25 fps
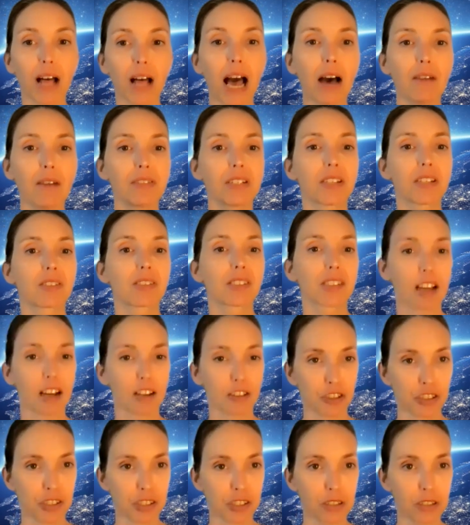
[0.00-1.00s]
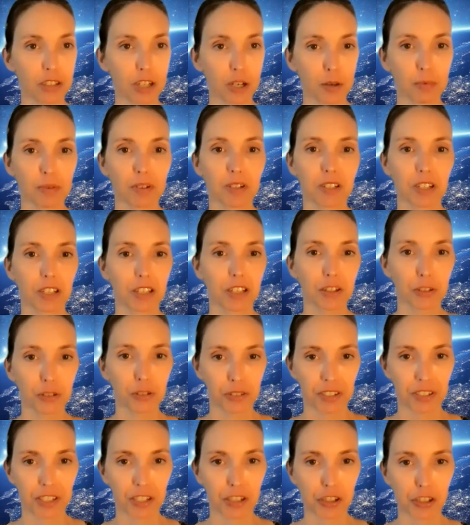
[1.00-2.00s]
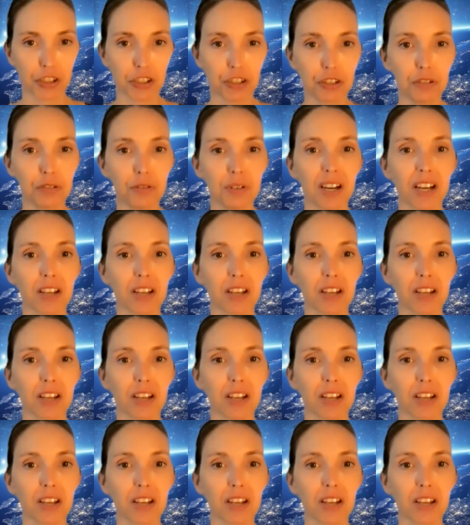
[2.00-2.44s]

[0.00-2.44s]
have a discussion on a particular issue,